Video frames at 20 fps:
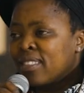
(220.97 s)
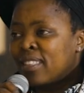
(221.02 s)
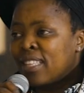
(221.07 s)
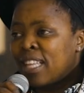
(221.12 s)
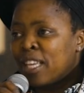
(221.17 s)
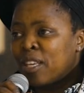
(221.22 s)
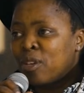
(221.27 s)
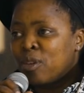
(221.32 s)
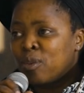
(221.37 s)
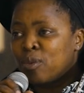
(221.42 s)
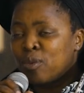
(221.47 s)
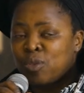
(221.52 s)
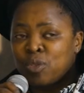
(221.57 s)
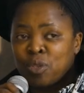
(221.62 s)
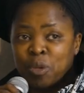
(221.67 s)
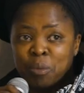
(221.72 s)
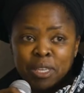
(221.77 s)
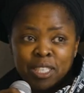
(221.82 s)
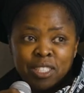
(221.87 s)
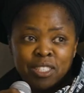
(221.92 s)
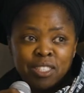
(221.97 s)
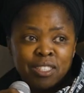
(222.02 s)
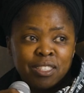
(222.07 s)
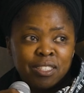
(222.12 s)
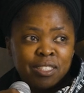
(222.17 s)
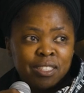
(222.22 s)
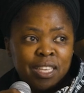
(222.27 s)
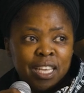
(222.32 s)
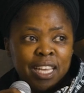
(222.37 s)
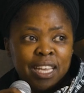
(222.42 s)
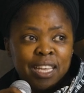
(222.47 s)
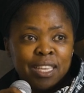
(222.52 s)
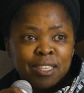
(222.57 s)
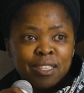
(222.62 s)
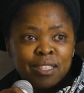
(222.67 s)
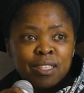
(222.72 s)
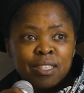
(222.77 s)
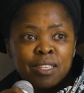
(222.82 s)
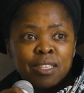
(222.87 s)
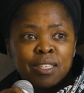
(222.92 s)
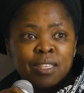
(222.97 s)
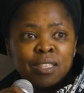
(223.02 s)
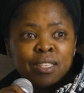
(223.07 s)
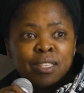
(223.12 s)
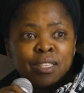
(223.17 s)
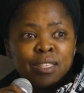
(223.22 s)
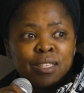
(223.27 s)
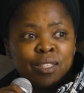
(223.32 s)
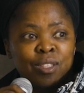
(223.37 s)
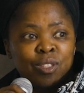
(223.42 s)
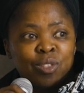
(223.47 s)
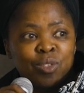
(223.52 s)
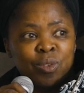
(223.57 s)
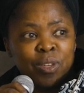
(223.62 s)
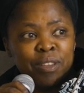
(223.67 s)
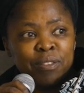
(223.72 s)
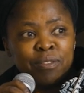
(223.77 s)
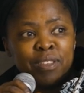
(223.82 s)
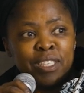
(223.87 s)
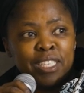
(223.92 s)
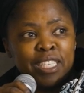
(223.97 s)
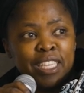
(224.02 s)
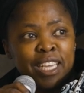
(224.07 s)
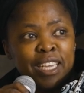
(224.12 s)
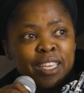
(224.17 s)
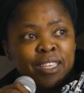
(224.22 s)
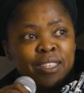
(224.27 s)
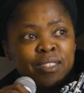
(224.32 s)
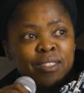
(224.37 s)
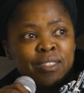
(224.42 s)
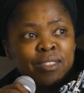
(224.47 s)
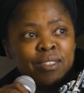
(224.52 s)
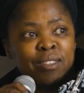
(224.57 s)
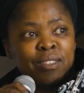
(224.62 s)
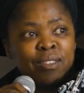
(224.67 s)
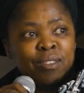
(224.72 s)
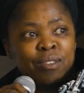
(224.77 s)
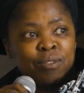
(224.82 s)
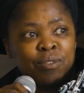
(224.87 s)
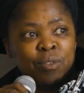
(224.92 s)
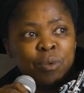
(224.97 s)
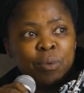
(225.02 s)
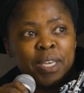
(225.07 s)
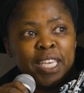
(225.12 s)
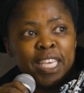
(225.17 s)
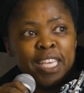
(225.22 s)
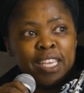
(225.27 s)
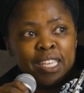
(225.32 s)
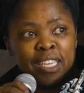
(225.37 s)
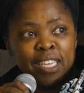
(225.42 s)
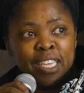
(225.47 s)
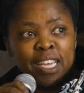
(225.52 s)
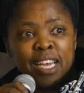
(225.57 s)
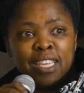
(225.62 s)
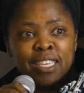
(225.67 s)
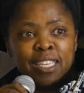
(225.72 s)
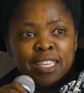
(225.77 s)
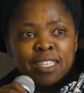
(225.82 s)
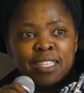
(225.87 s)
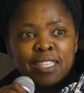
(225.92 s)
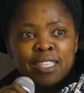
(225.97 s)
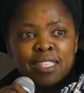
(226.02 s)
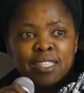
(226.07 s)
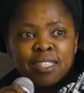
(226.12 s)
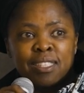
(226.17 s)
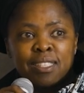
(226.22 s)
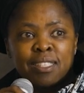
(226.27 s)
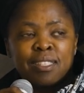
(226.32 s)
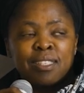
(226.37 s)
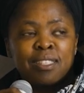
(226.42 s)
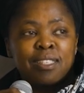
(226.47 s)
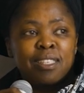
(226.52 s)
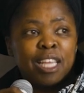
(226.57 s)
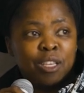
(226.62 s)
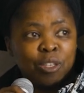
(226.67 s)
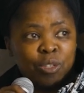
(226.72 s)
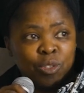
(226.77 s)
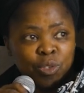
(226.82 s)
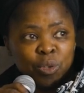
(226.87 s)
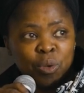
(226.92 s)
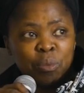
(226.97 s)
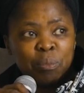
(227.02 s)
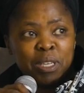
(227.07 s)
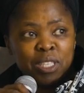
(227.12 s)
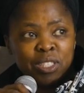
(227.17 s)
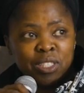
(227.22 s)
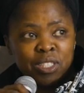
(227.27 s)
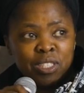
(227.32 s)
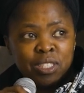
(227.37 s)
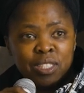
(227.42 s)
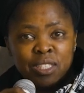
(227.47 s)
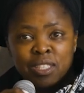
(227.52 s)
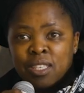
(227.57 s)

thank you so much. To Lavinia for working hard at this, thank you so much.